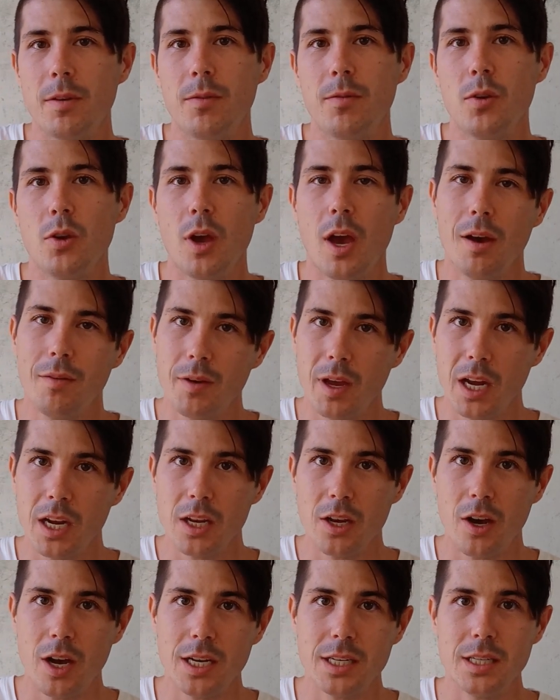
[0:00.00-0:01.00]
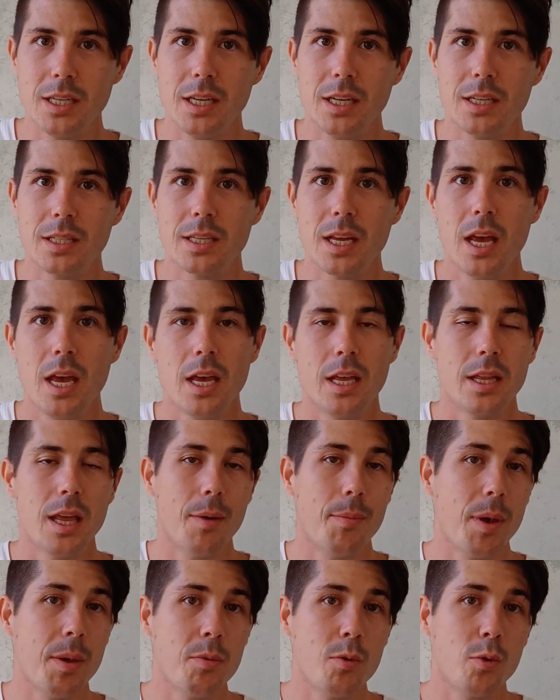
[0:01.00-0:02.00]
If you have any ideas
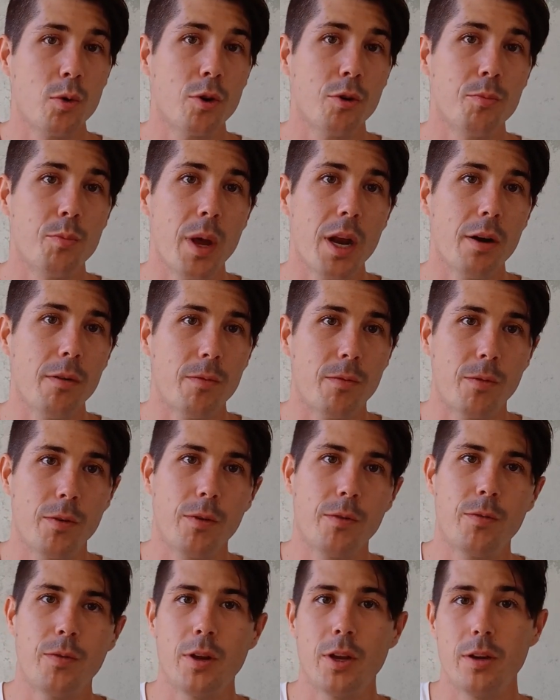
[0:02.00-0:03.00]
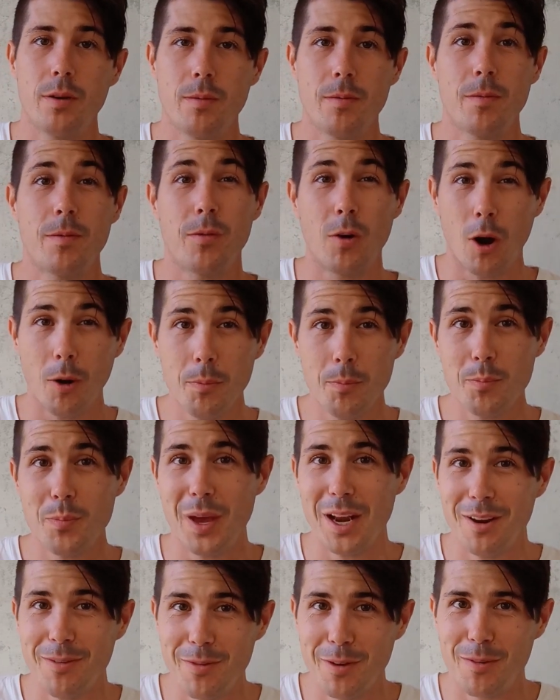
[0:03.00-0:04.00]
that people could benefit
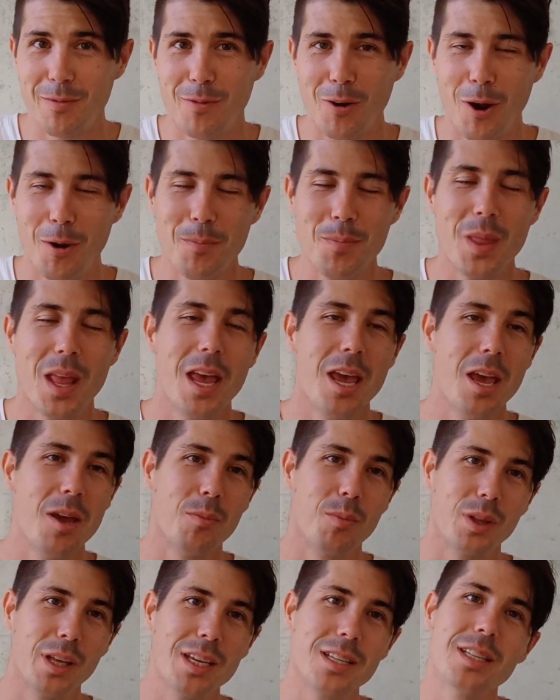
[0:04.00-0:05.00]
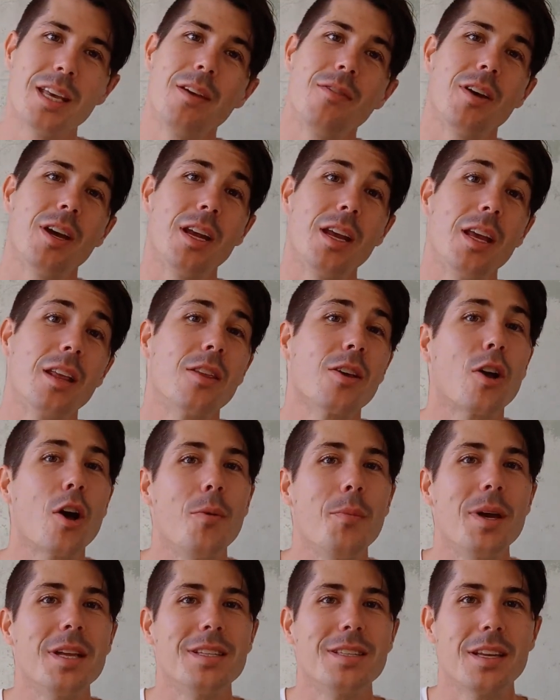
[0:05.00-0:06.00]
from, please leave it in the
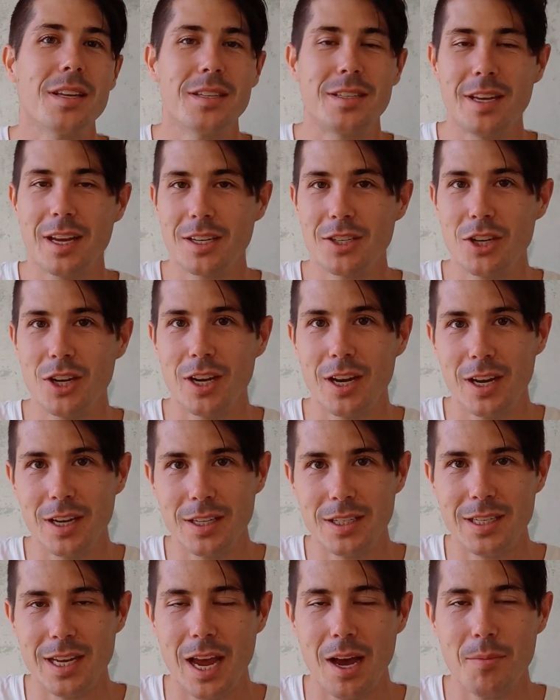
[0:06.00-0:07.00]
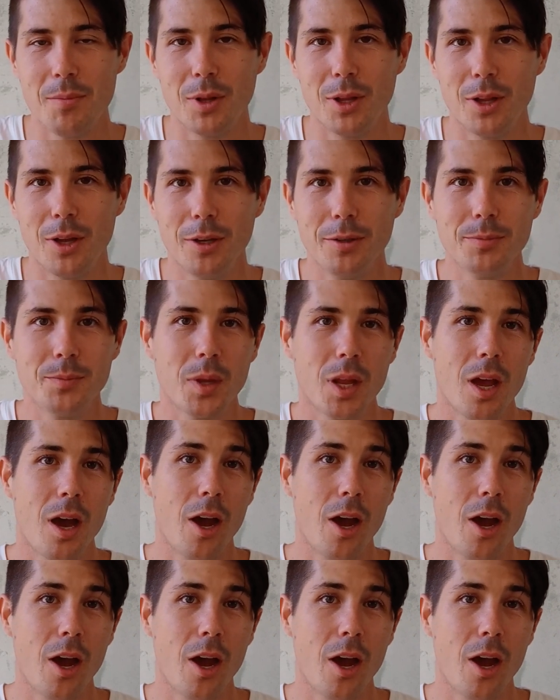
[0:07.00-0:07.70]
comments section down below.